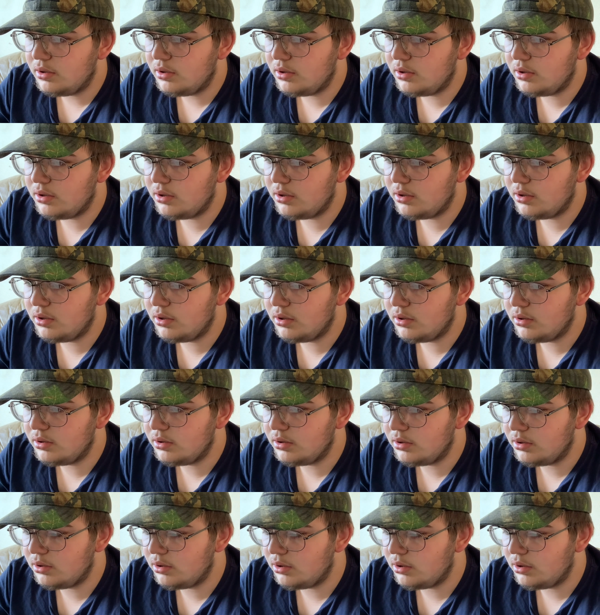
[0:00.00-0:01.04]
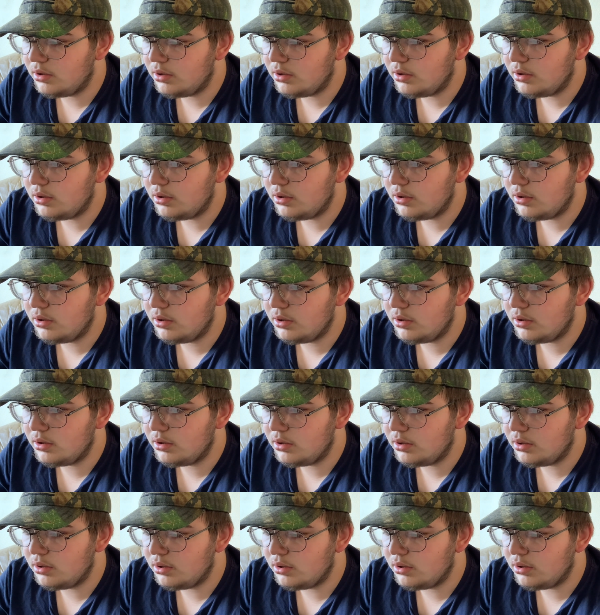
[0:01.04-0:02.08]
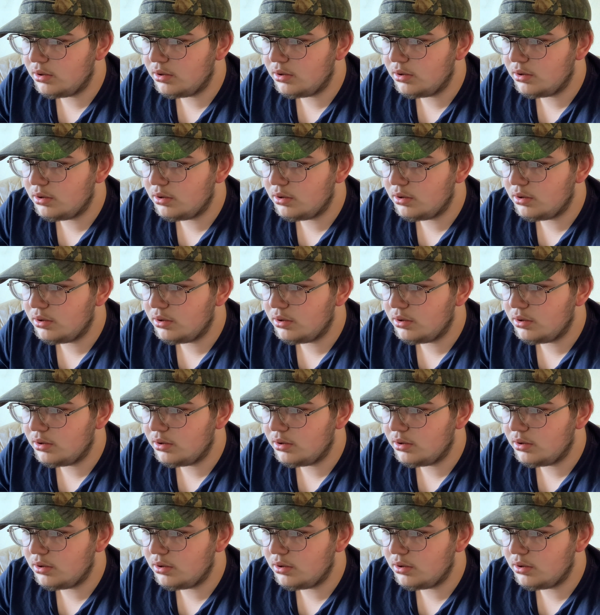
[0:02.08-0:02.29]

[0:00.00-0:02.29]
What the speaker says: No one is speaking in this clip.